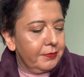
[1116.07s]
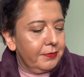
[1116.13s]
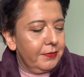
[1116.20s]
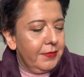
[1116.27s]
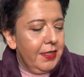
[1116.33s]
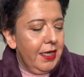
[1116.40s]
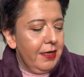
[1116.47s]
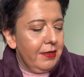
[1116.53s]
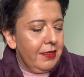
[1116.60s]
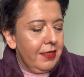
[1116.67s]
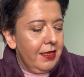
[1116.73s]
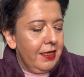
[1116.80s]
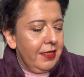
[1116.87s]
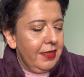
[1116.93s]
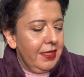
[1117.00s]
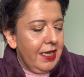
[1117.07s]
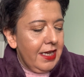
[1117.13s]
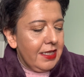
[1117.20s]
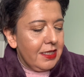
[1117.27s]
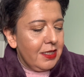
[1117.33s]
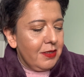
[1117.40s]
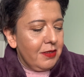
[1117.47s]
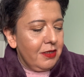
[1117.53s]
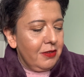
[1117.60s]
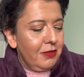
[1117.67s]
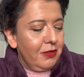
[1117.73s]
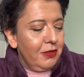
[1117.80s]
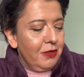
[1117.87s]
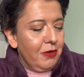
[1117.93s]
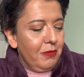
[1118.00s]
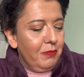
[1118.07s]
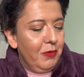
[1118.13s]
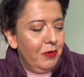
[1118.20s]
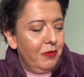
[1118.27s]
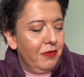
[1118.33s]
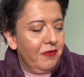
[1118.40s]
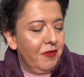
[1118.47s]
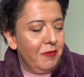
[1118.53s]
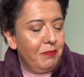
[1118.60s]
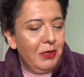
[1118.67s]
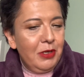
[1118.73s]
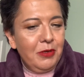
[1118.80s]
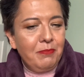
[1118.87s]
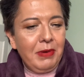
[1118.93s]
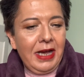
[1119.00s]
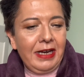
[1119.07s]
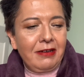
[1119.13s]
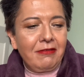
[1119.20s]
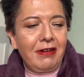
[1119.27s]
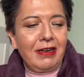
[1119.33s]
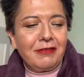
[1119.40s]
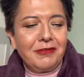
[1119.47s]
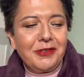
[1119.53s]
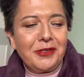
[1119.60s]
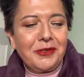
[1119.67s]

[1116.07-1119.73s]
Yeah, that's got more of a blue background as